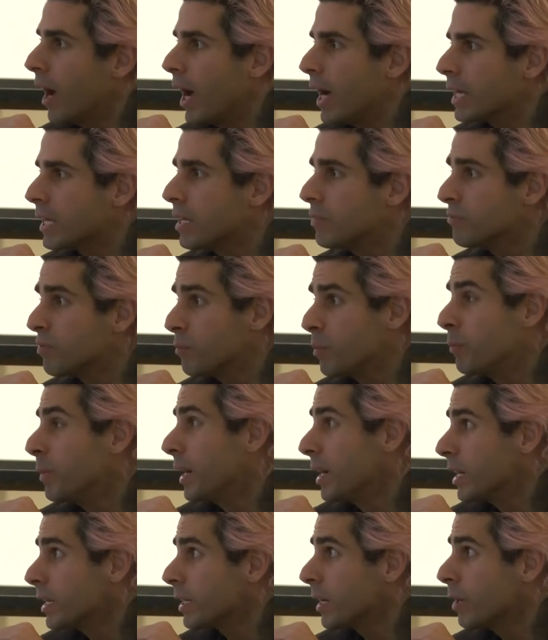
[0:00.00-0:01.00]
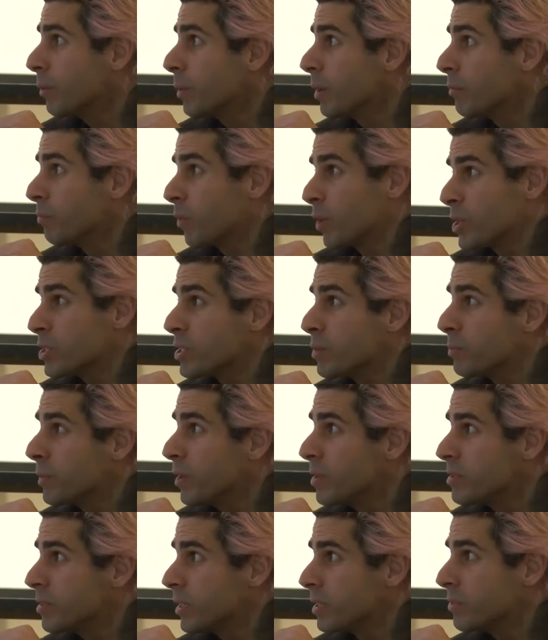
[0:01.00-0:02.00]
I come from America, we've worshiped
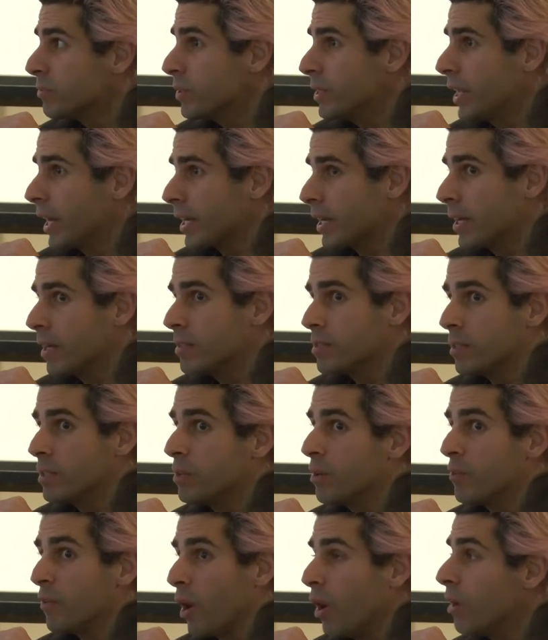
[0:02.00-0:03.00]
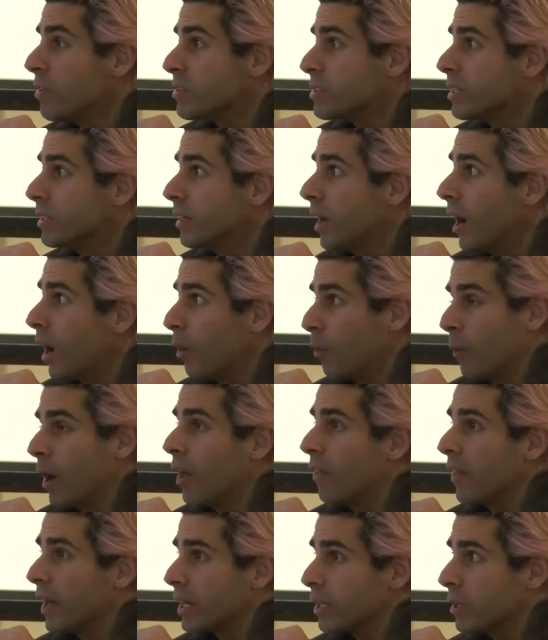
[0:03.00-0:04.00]
those things for decades, and you have all seen how
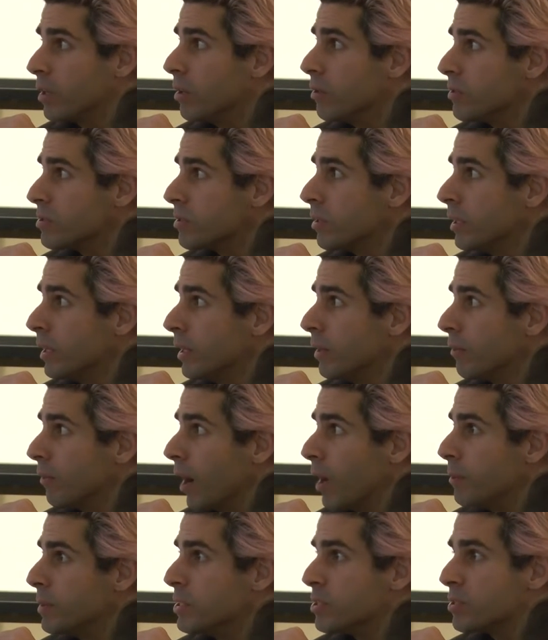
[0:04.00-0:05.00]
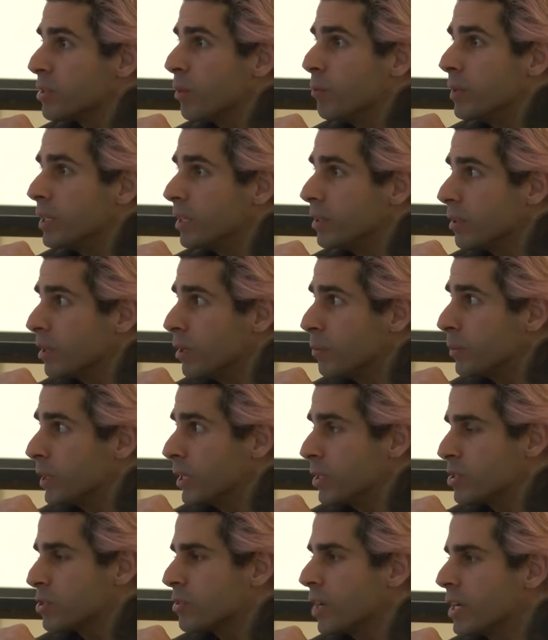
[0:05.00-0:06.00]
well that goes. Right? I mean, so many
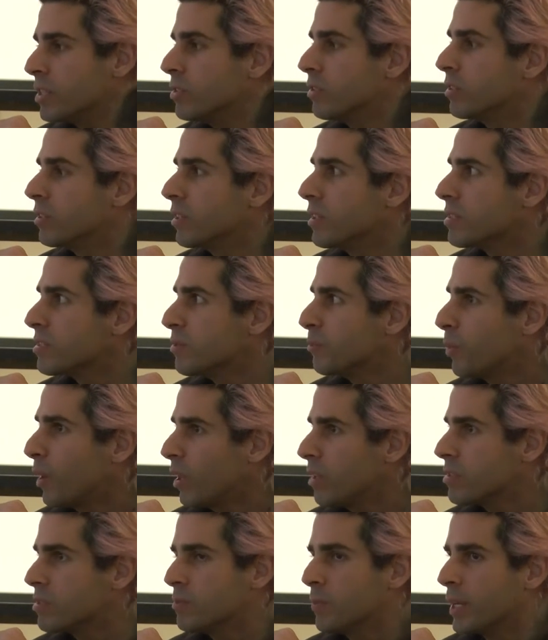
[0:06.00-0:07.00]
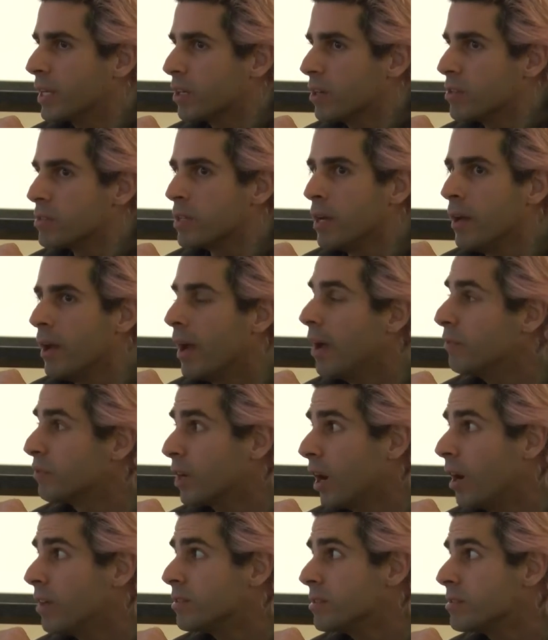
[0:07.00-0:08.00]
European trade unionists and policymakers have
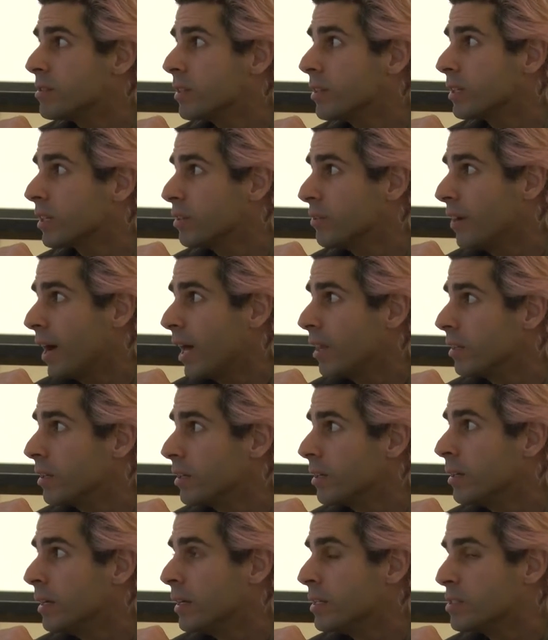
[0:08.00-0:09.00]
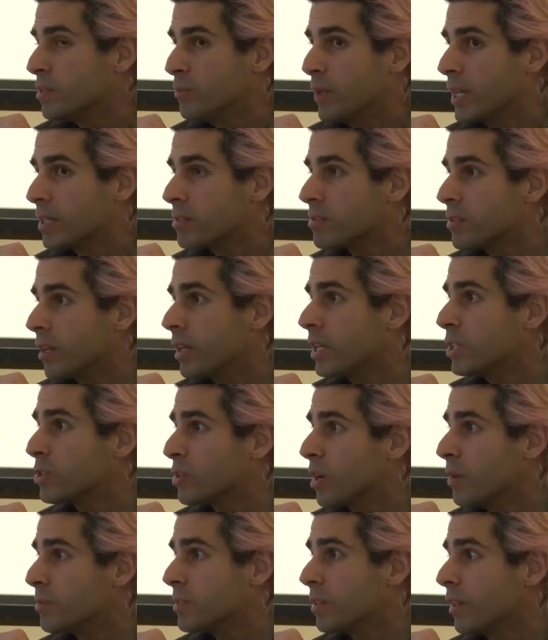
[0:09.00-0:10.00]
gone to Silicon Valley to make study
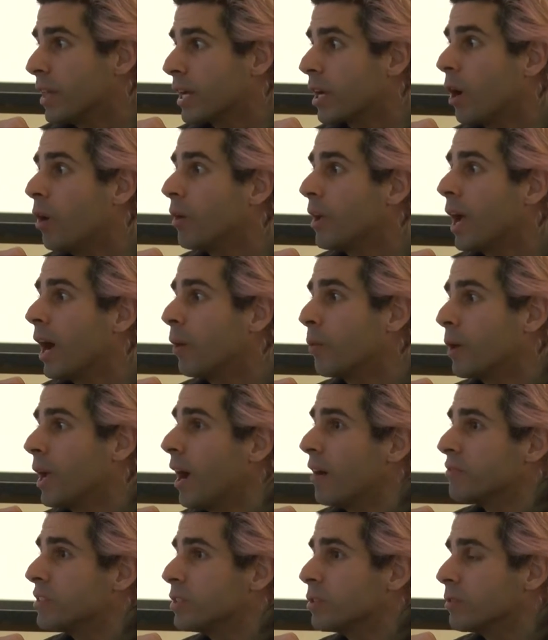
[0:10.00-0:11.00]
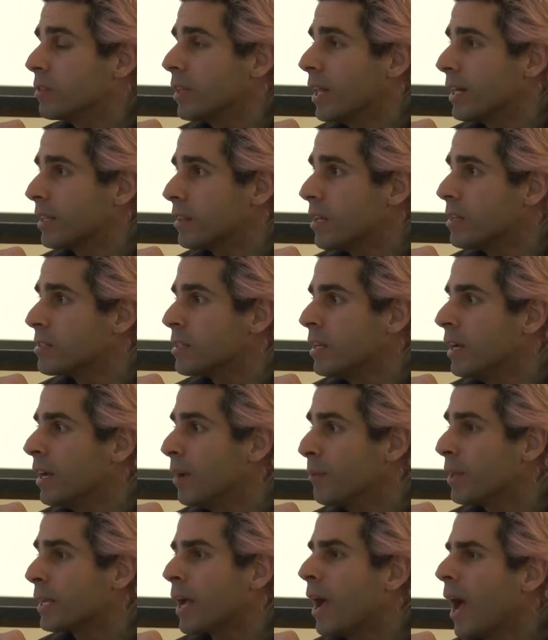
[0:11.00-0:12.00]
trips, and they're like, oh yeah, we have to do it like this.
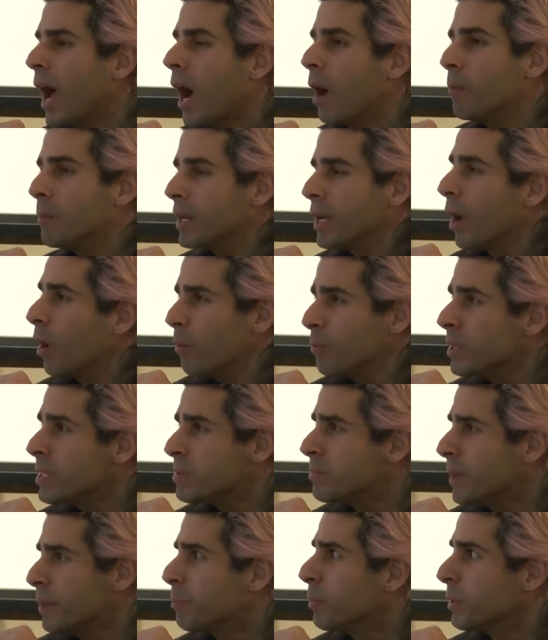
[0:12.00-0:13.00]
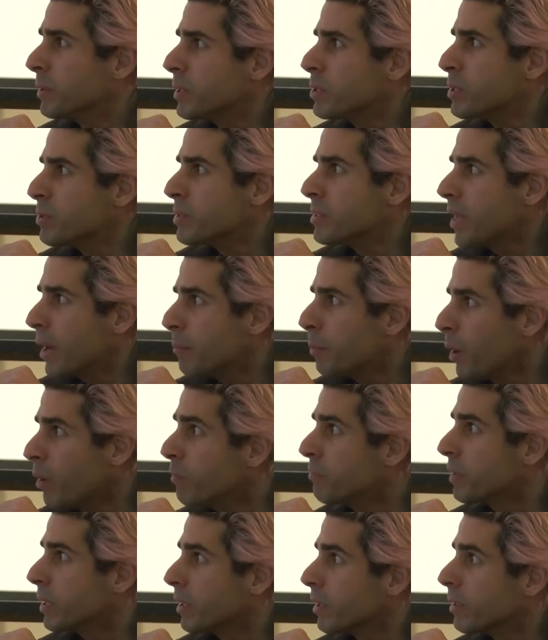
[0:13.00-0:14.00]
I'm like, how many homeless people did you step
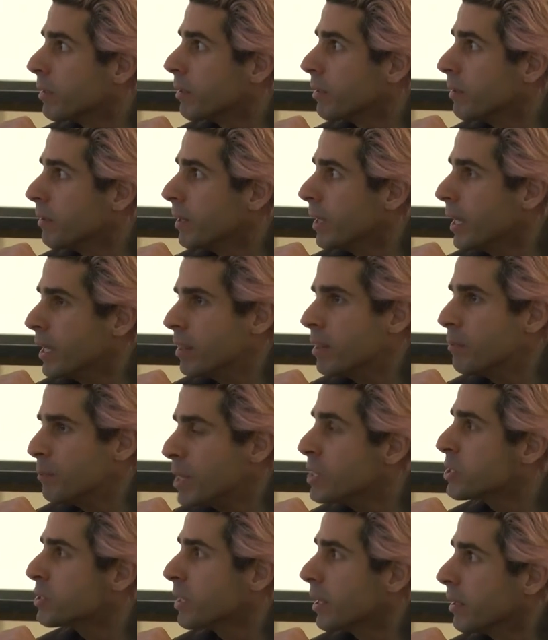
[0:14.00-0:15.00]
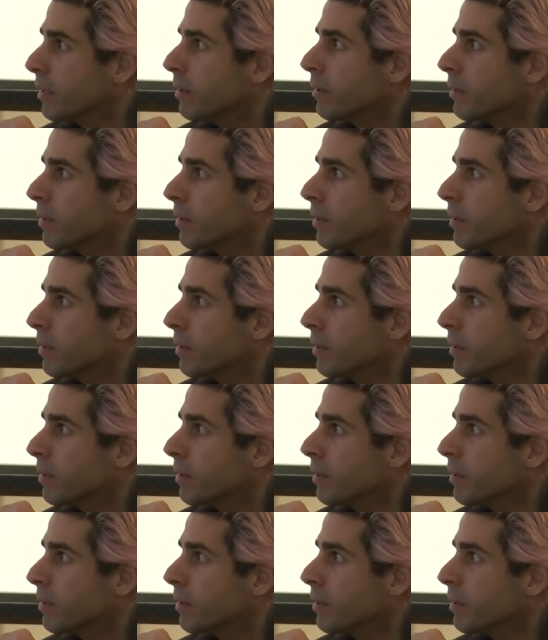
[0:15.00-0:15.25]
over in the mission?